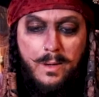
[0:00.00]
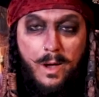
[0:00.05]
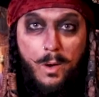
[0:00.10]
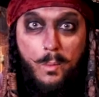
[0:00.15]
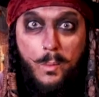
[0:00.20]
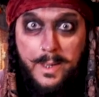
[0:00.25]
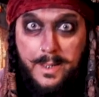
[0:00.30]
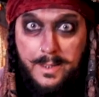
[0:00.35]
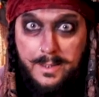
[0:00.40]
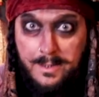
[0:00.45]
I
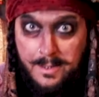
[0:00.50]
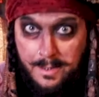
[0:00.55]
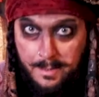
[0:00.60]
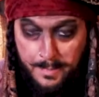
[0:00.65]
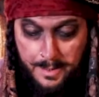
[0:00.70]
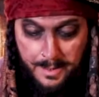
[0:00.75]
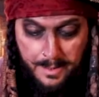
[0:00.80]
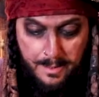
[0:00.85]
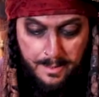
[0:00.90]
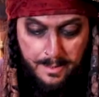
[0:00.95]
went into
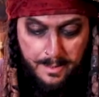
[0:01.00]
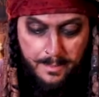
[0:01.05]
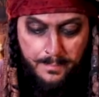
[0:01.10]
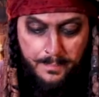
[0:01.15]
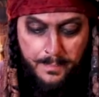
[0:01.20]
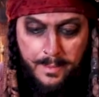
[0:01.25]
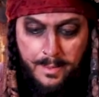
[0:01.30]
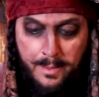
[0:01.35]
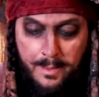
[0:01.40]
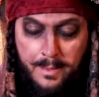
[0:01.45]
me, uh,
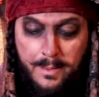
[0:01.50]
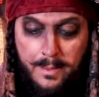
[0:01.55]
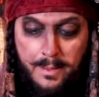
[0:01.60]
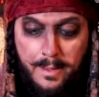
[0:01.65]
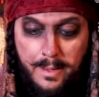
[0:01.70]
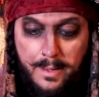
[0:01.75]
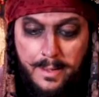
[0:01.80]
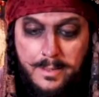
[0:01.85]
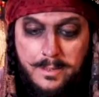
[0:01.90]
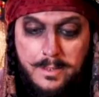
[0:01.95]

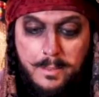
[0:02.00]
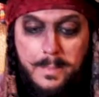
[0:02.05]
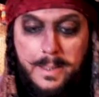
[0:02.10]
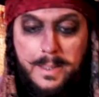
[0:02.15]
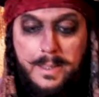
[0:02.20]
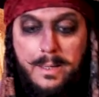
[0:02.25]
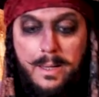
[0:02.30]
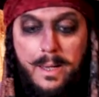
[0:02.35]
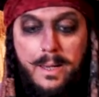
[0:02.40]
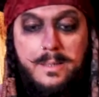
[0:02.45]
into
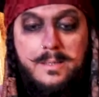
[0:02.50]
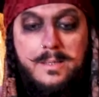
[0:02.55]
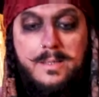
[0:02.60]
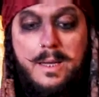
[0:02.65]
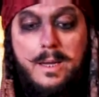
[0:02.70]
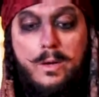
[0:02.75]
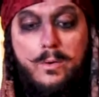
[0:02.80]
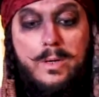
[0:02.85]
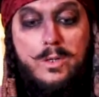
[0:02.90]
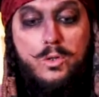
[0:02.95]
me uh,
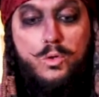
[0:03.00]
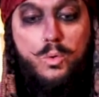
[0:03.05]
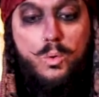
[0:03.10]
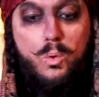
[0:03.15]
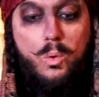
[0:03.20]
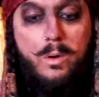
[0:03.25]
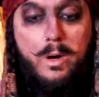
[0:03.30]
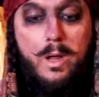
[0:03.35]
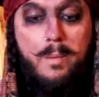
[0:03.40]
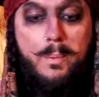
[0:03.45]
secret
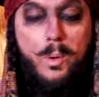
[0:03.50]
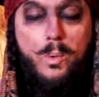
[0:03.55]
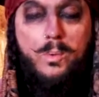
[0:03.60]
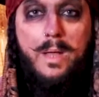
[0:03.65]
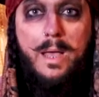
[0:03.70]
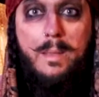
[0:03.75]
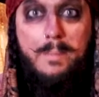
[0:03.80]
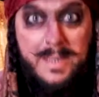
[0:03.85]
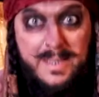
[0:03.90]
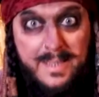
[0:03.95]
drawer and I pulled
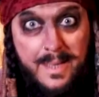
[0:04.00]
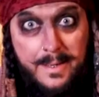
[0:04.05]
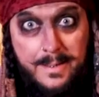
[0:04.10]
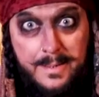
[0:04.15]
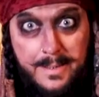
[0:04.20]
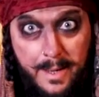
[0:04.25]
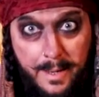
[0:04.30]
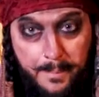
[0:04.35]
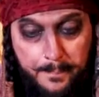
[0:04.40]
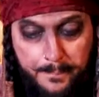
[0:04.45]
out my
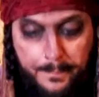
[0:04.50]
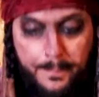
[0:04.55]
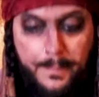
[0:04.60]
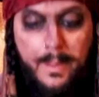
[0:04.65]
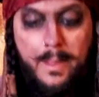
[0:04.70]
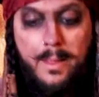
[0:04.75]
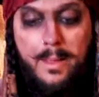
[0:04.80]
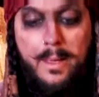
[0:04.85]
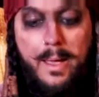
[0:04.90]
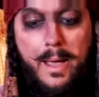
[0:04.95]
sellotape
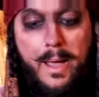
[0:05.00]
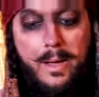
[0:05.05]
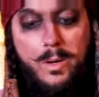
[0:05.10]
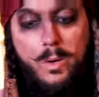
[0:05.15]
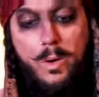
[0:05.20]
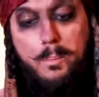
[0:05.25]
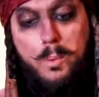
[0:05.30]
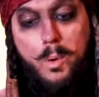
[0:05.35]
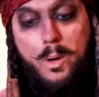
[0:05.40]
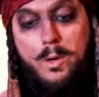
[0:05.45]
and
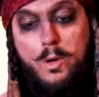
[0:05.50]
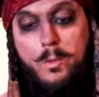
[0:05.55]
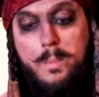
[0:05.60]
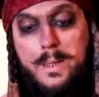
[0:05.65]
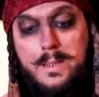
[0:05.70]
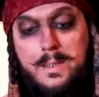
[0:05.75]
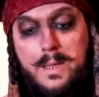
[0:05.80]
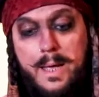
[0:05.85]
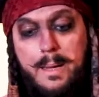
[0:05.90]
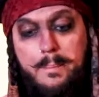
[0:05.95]
I put a little bit
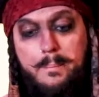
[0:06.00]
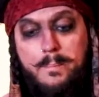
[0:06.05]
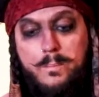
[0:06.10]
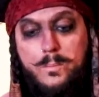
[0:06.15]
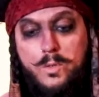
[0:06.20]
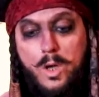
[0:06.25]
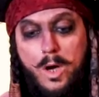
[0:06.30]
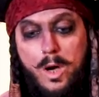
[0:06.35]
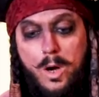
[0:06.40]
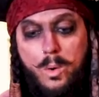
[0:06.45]
of tape
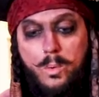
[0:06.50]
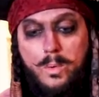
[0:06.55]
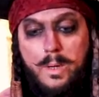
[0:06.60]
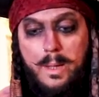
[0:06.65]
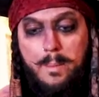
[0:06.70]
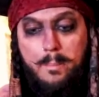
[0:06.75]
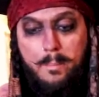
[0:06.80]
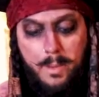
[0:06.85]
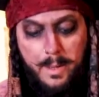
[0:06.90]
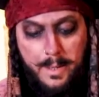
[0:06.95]
to hold
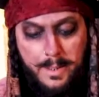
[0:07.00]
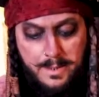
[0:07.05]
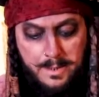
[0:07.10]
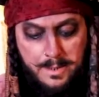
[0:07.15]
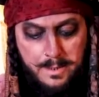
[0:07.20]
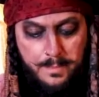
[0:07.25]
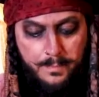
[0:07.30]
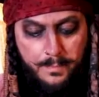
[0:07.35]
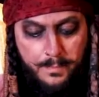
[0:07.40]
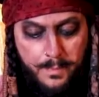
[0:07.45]
it in
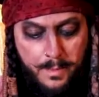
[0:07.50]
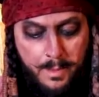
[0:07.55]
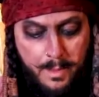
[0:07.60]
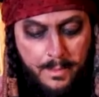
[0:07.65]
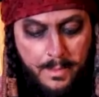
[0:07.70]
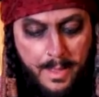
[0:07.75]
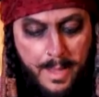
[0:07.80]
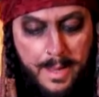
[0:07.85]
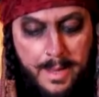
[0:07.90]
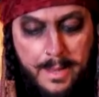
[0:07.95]
place
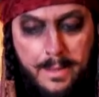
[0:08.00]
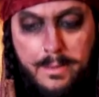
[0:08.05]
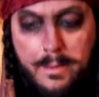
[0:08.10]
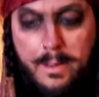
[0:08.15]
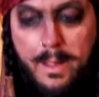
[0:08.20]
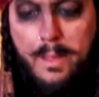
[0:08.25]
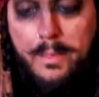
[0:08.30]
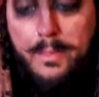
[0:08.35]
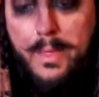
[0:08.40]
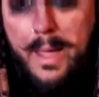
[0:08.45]
that end
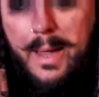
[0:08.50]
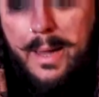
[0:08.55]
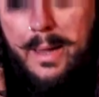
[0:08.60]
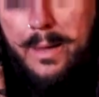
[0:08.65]
and that